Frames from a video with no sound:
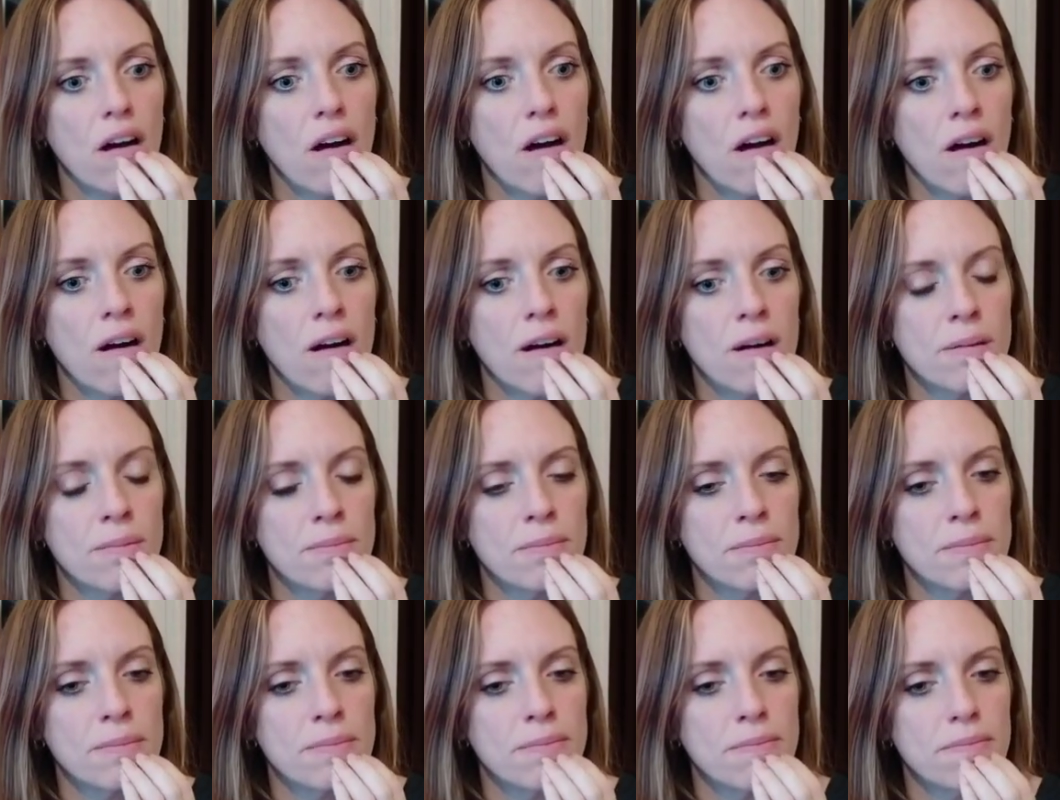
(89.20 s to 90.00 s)

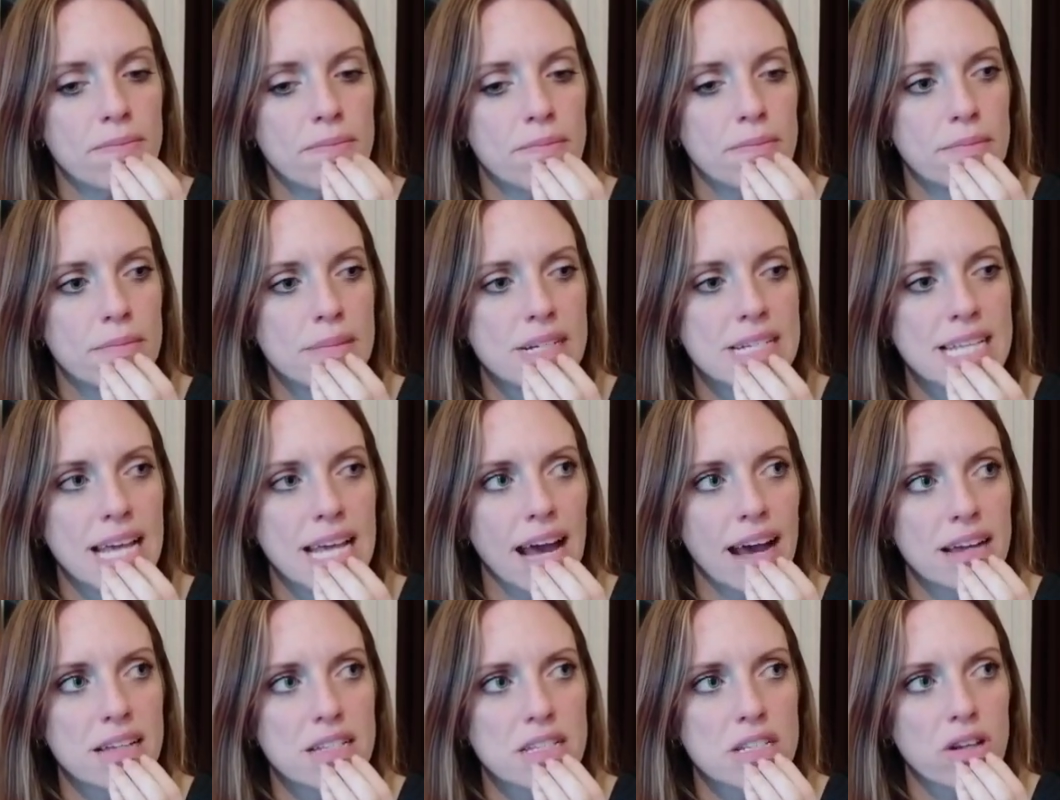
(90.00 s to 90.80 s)

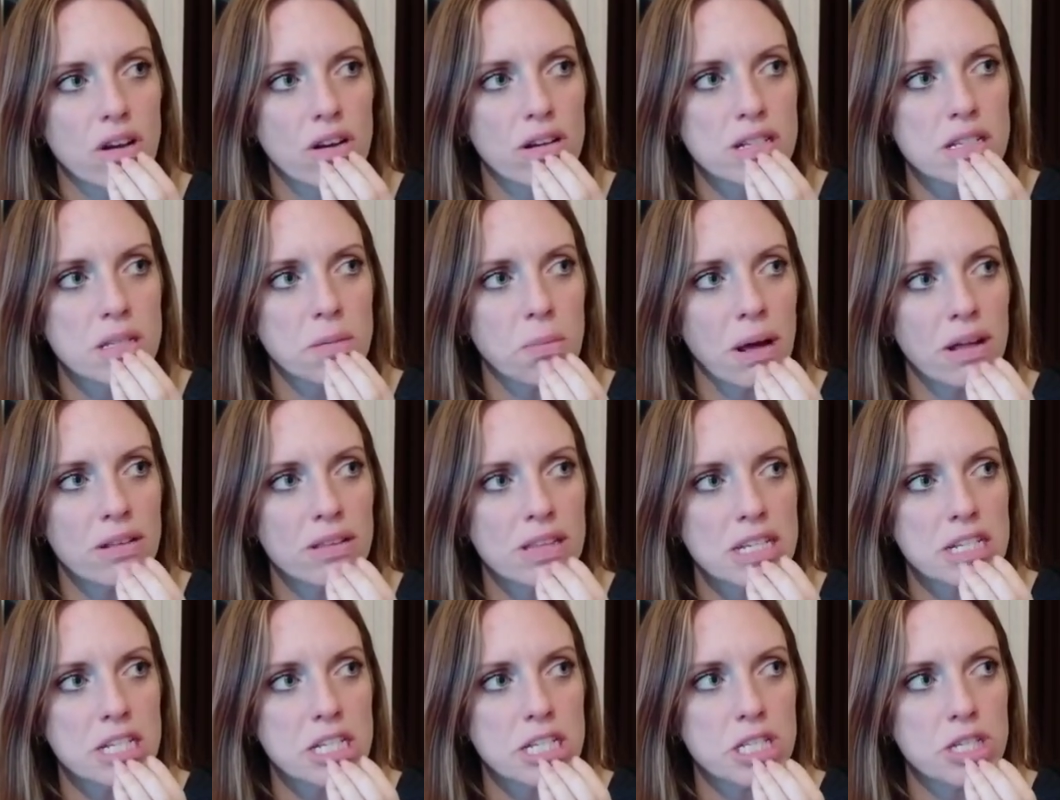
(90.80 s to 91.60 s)
Taz talks
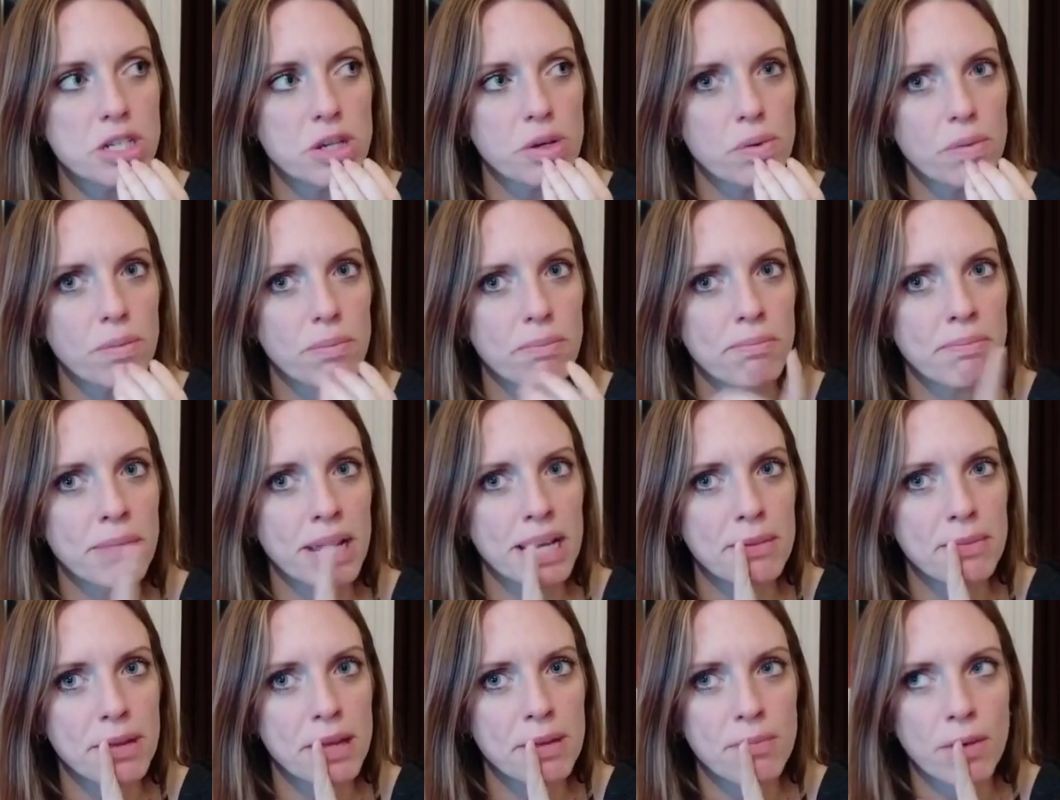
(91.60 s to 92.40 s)
about this too,
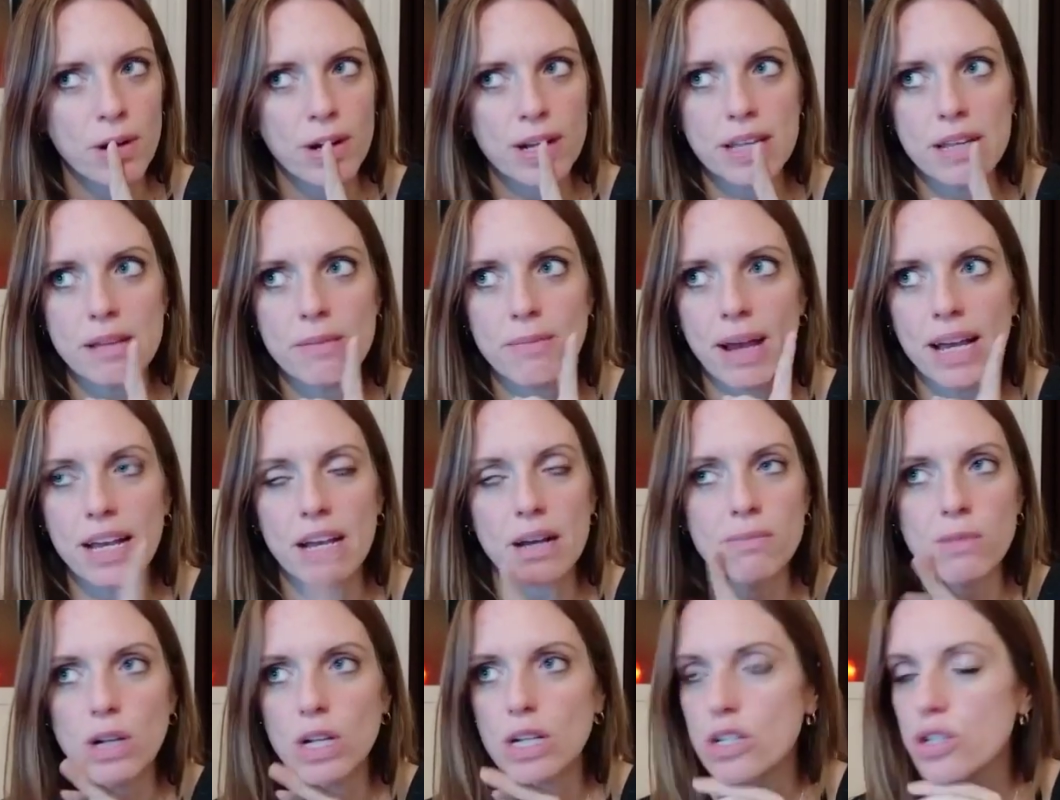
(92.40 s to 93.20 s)
maybe Murky Meg,
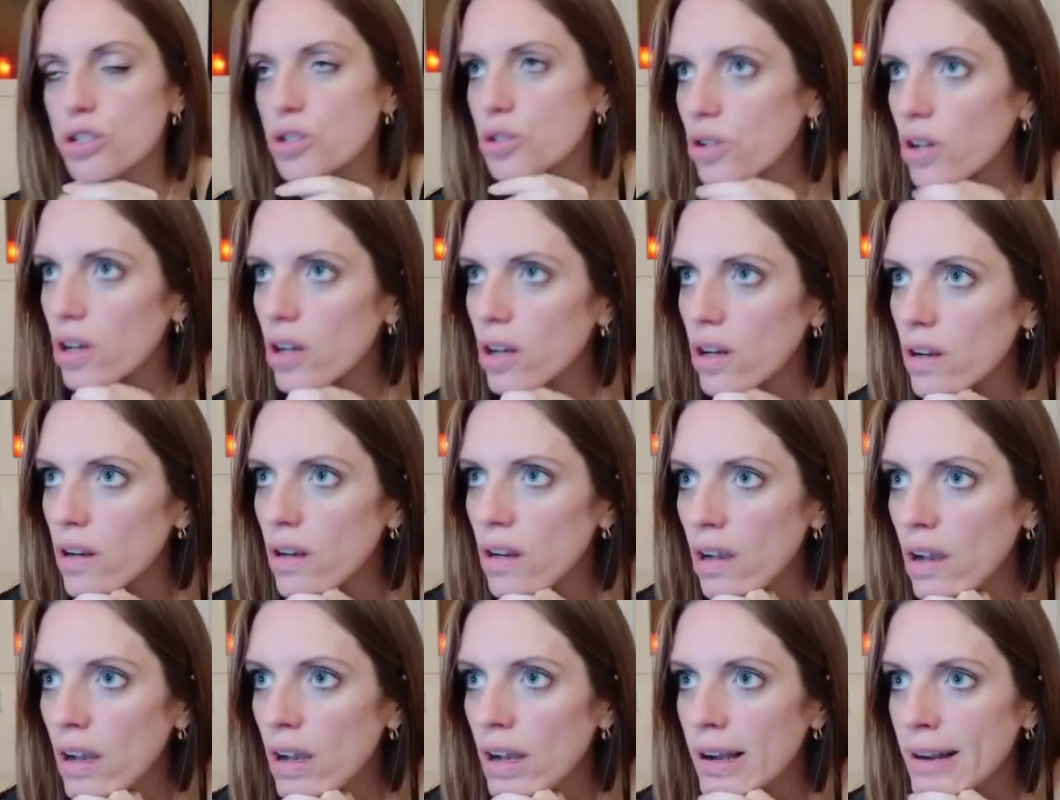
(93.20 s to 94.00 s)
I'm not sure.